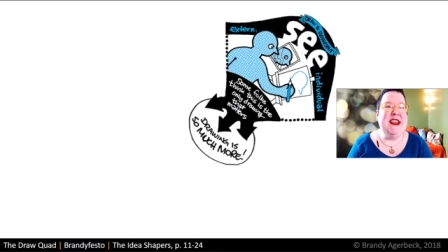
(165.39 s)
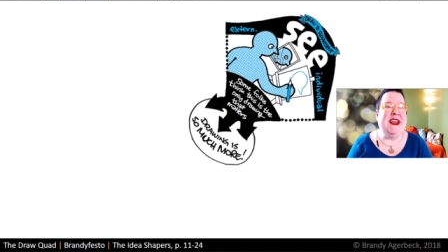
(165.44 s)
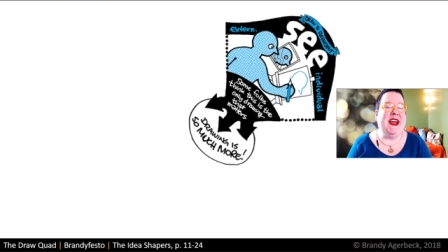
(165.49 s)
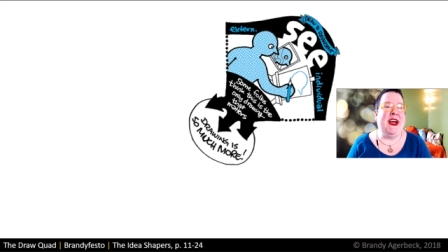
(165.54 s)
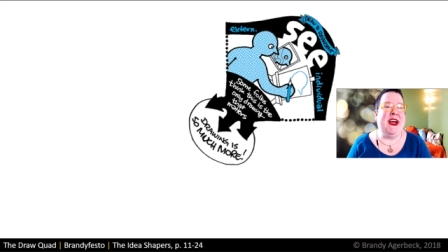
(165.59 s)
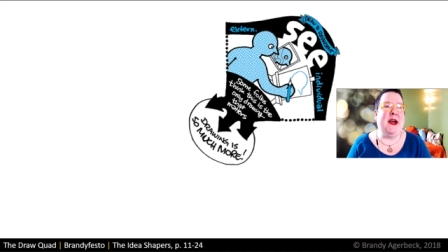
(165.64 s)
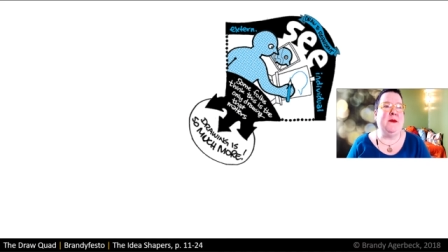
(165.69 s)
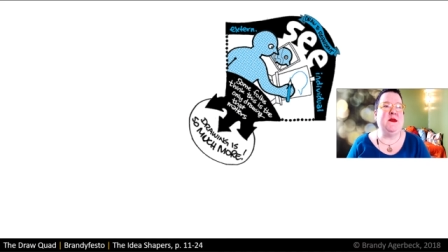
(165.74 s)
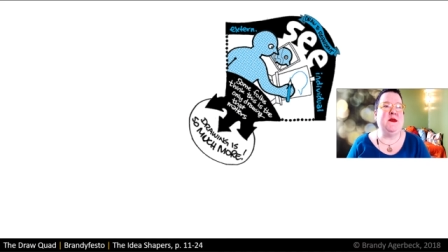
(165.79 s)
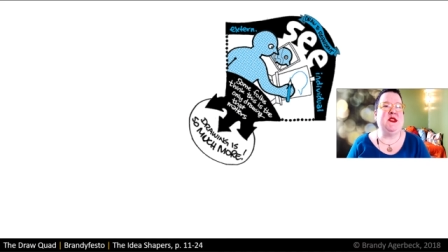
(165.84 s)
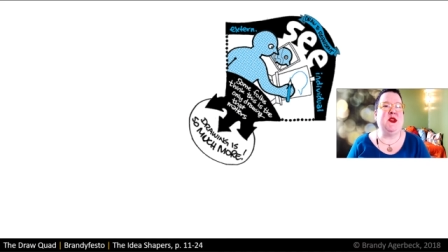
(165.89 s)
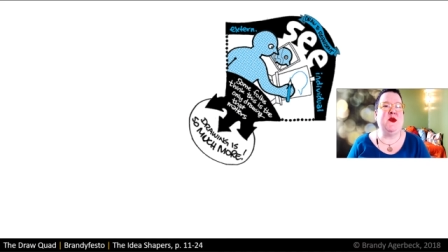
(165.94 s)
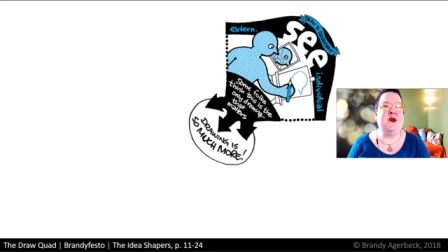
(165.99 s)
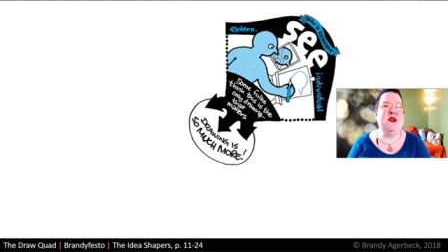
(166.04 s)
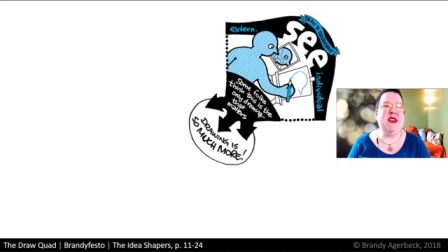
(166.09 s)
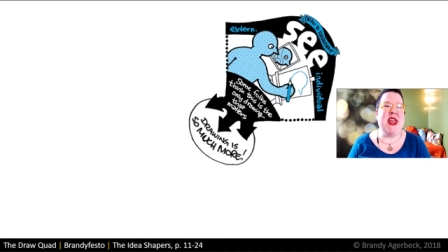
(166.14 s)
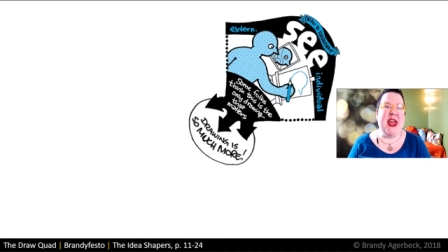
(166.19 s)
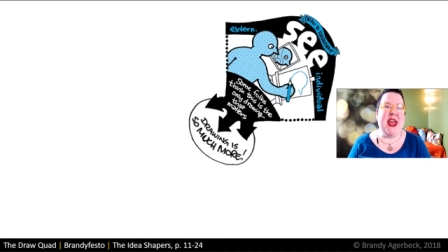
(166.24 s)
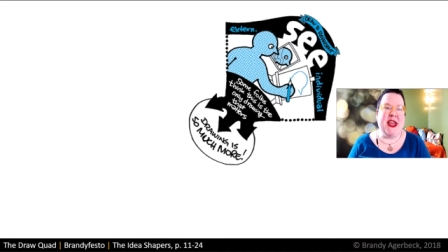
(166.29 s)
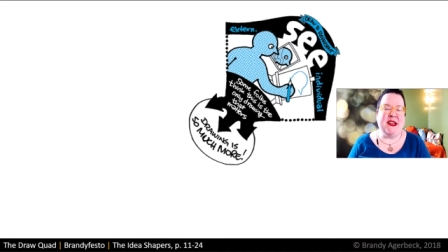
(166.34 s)
um, so
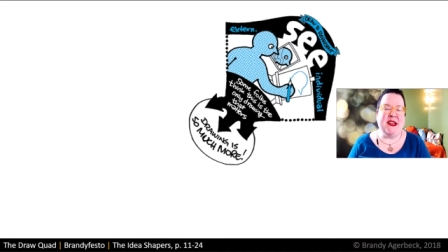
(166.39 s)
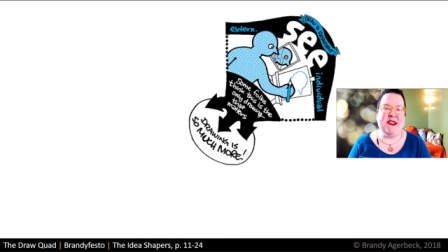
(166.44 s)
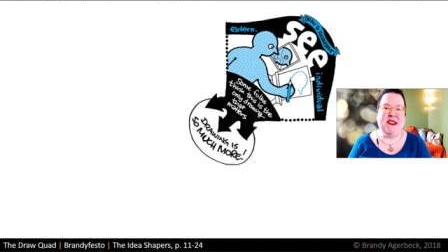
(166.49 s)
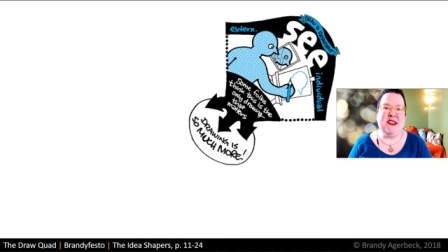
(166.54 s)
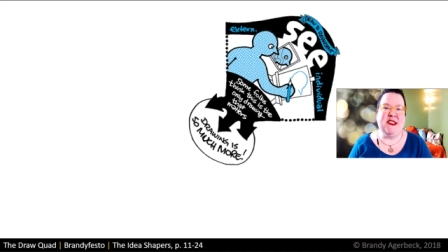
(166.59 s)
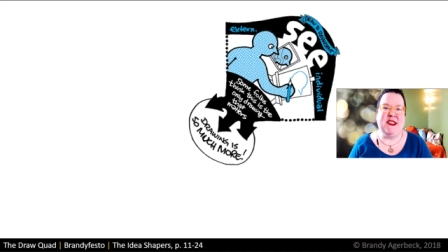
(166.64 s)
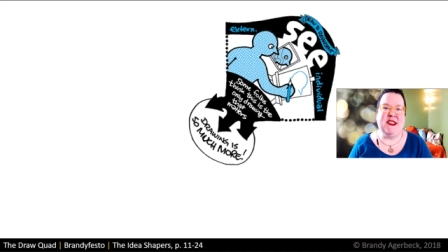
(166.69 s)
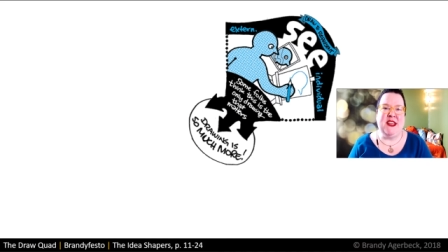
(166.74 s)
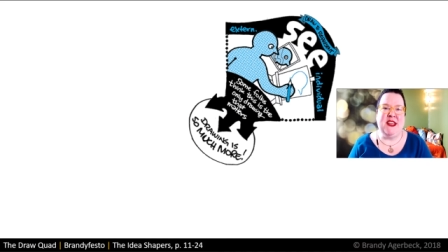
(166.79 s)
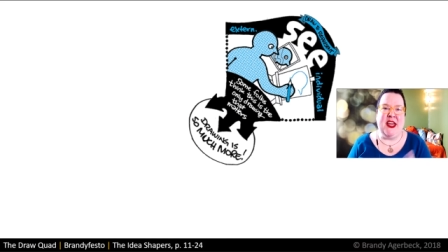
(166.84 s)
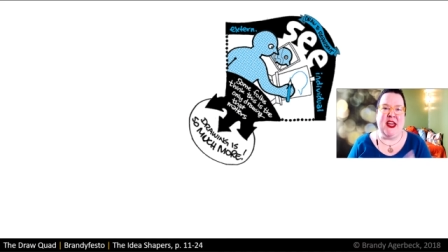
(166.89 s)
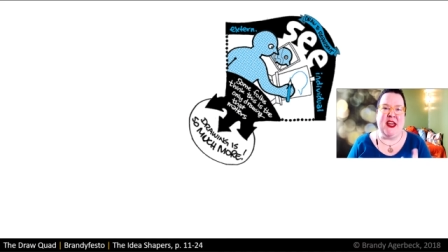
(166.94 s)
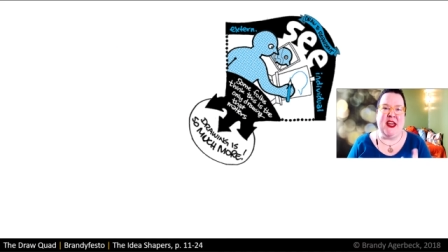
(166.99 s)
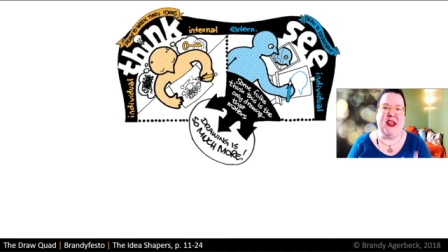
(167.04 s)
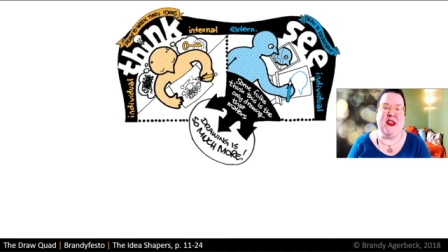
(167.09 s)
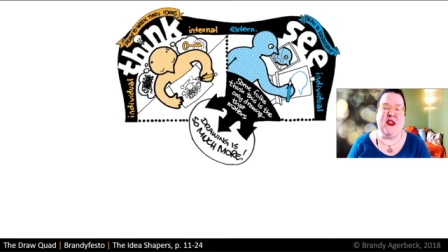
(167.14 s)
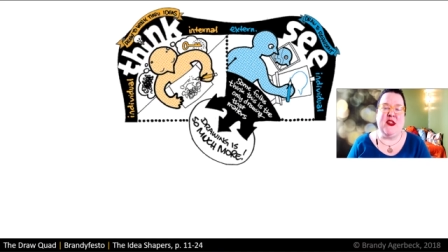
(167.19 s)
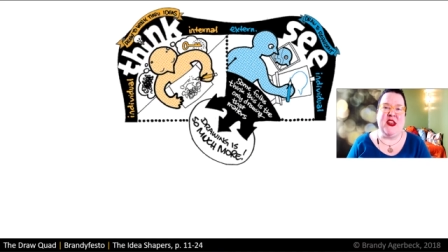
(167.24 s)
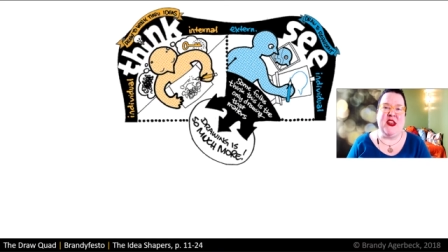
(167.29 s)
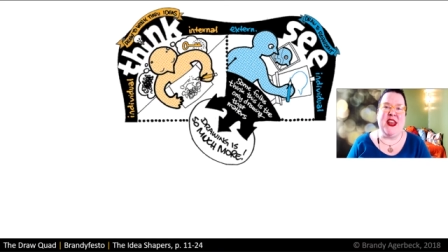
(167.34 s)
next uh,
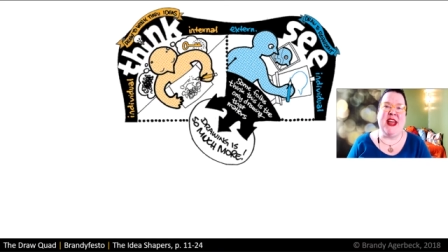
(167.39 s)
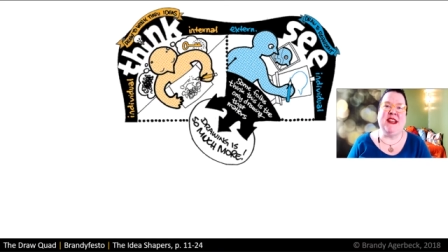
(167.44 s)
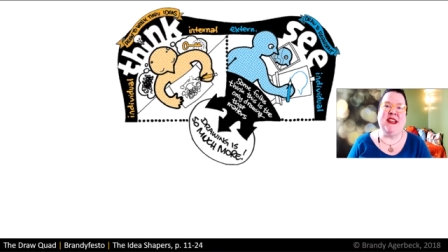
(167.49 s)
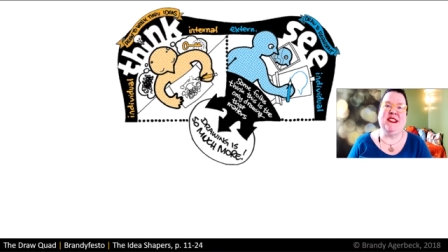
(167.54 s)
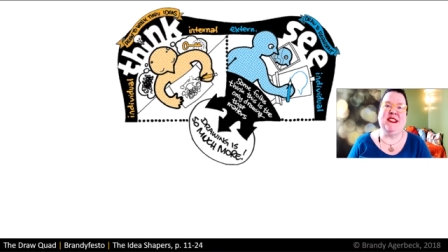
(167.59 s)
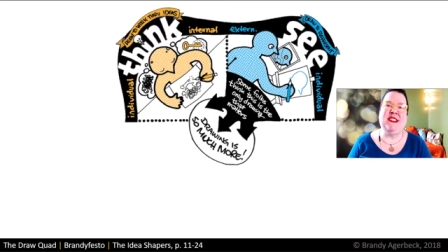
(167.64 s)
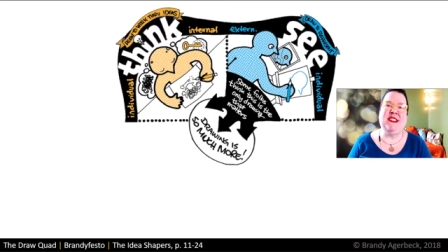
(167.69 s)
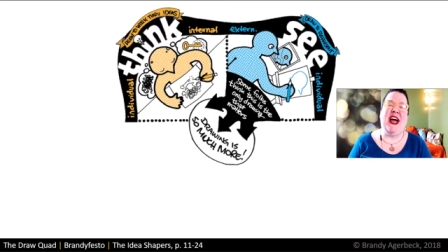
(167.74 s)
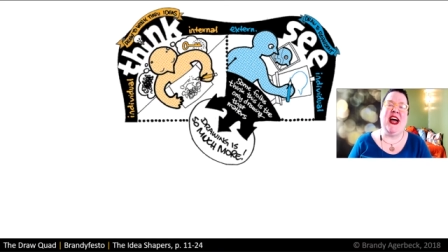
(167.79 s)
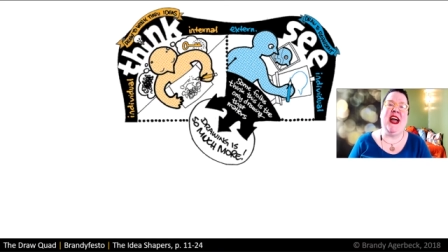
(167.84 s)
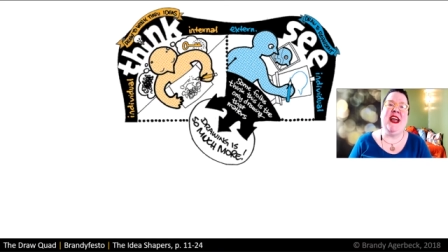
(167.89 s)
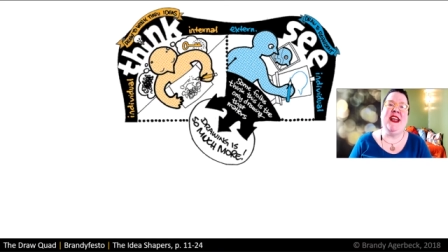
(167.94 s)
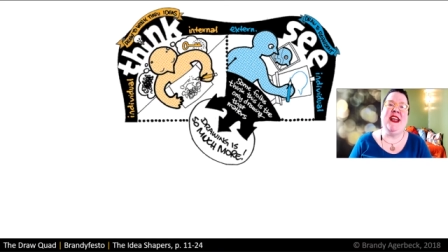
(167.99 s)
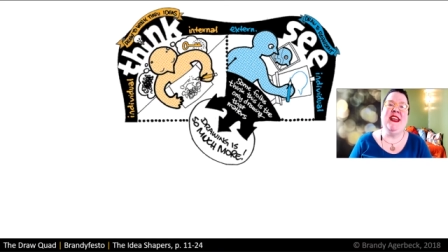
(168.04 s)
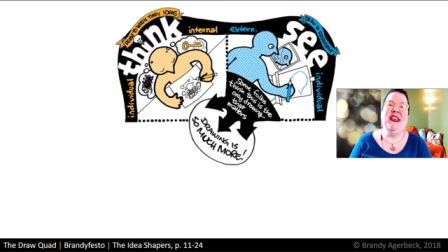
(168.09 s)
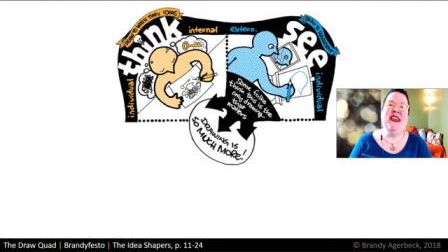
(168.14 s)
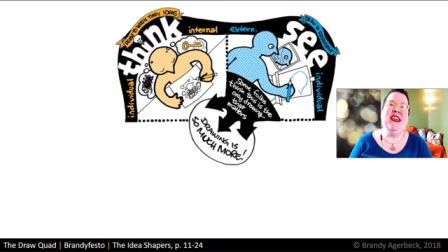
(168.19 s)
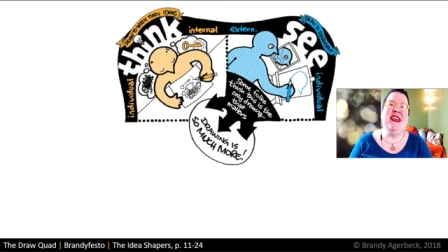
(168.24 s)
the next slide